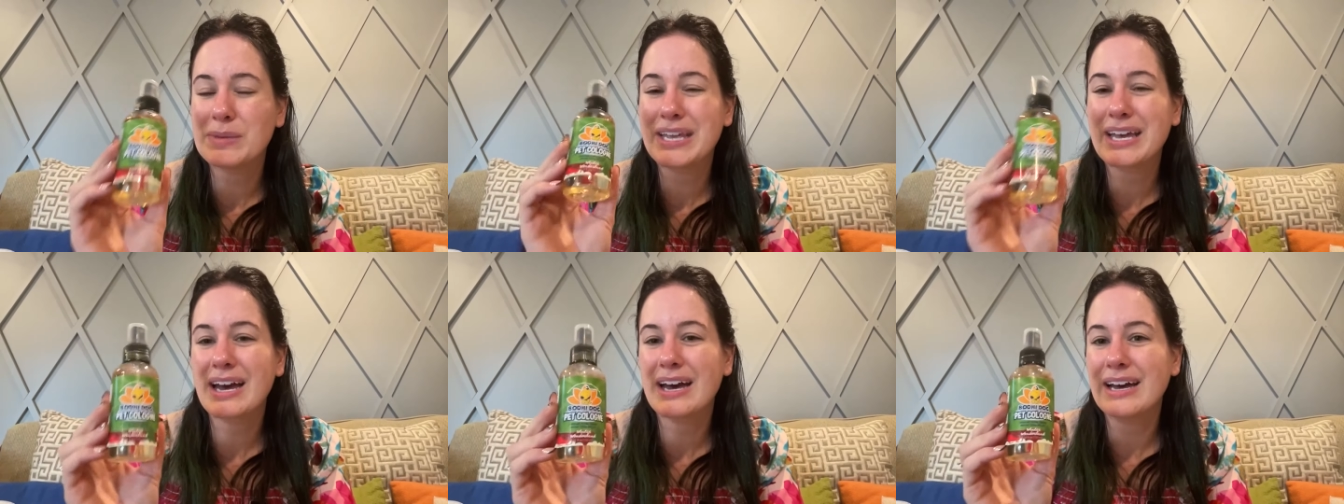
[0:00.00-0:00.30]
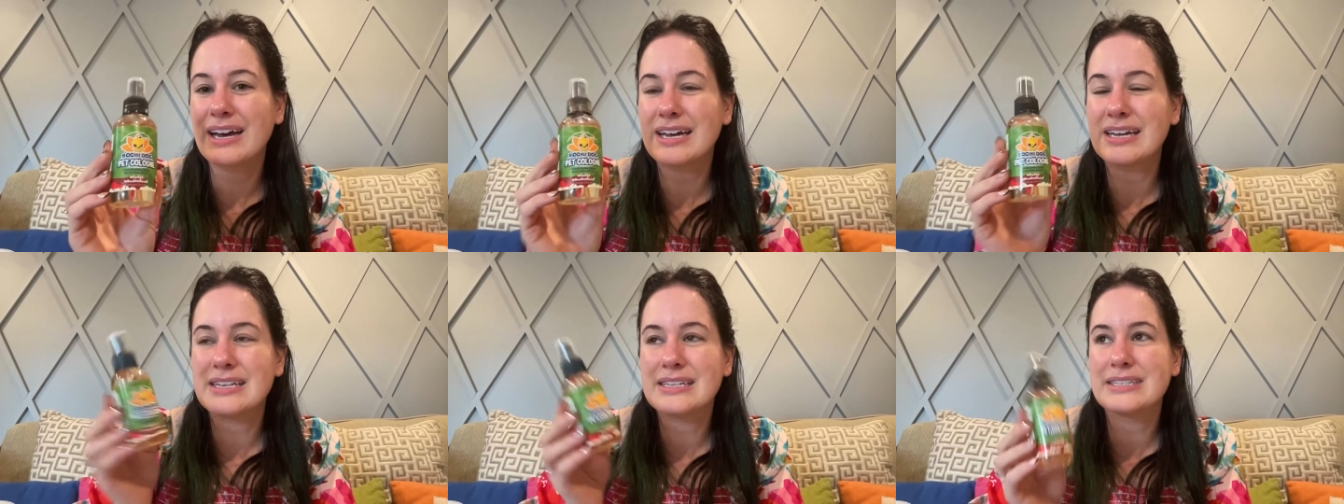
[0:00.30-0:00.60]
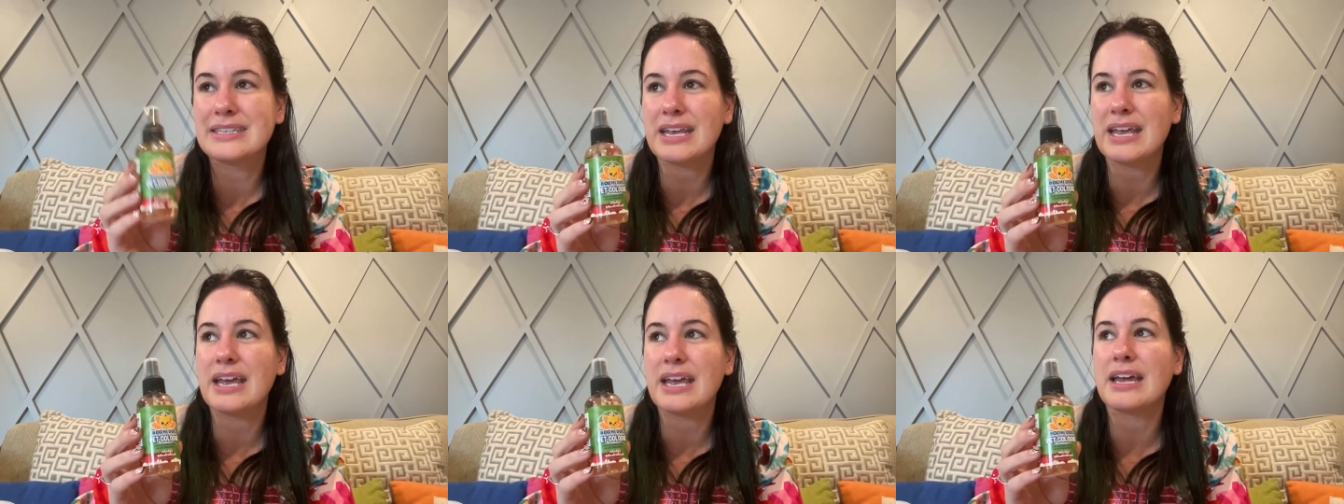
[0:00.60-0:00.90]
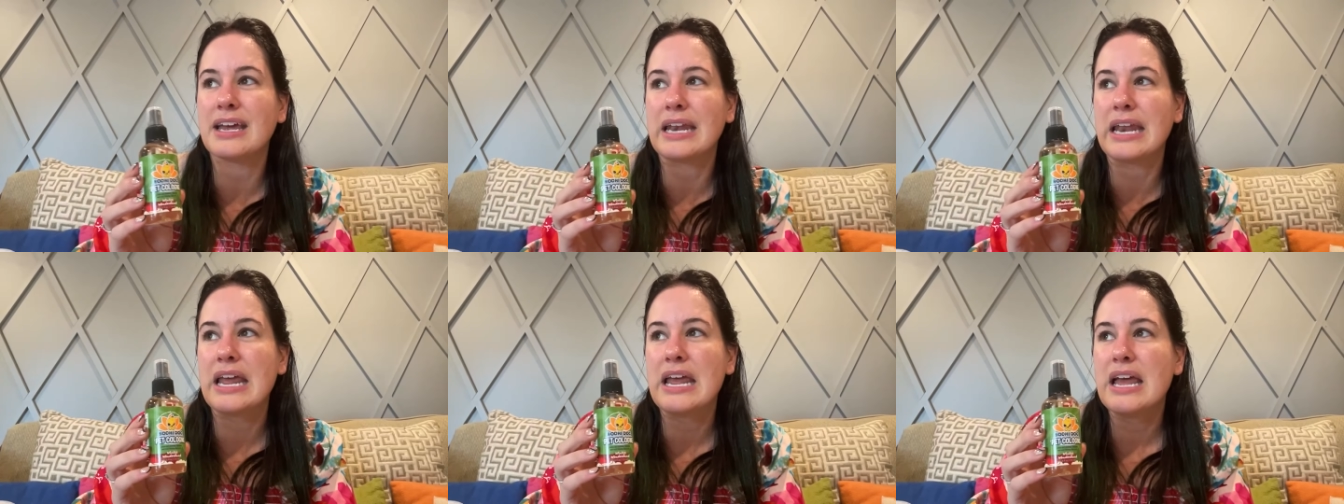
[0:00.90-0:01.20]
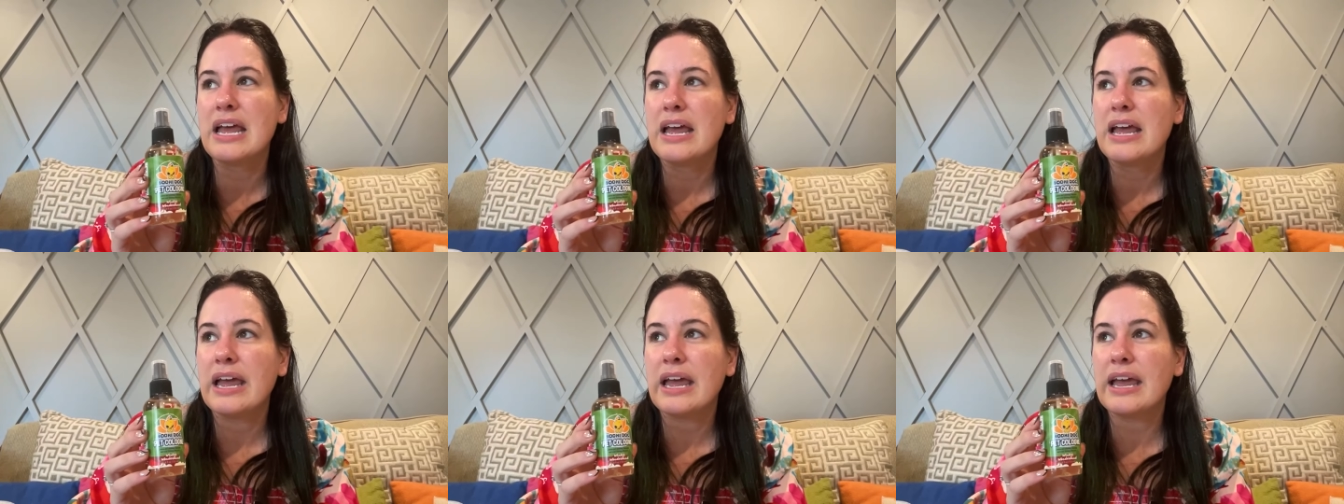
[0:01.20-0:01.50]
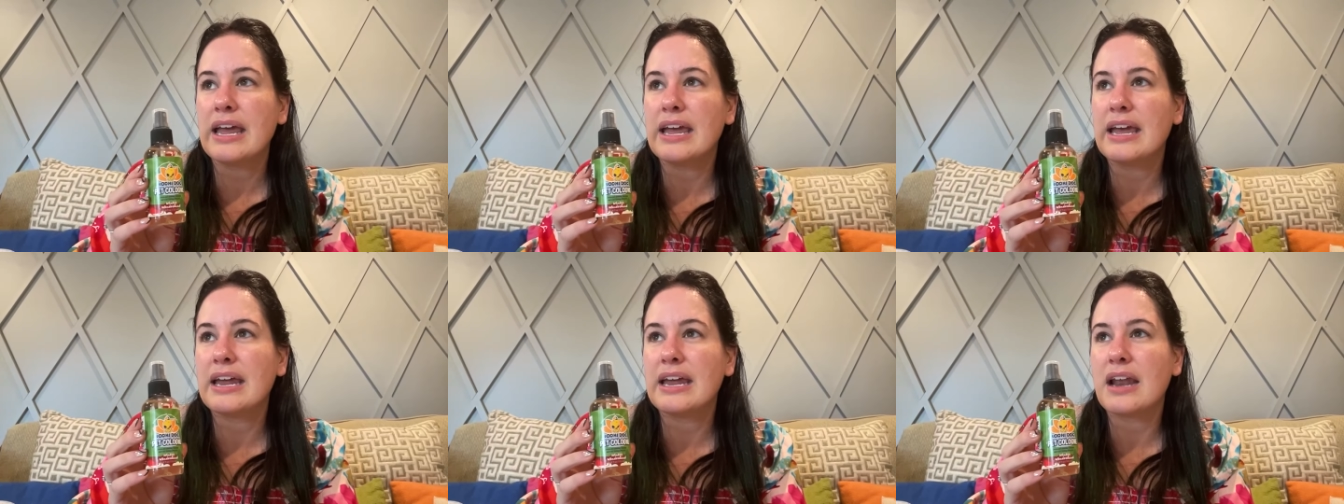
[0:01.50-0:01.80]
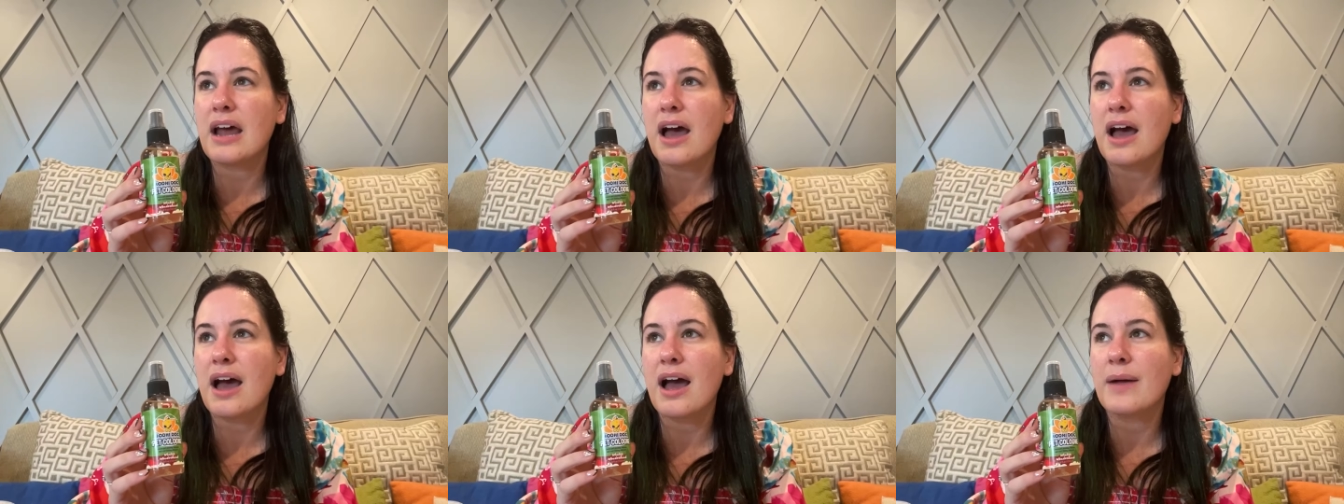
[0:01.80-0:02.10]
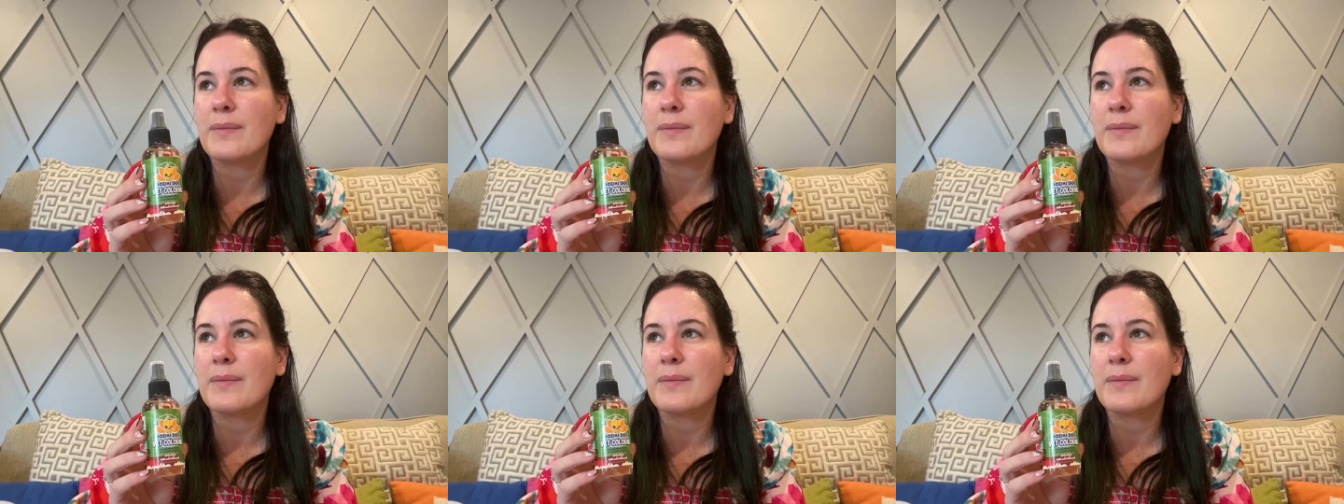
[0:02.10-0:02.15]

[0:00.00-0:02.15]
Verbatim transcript: because it, it,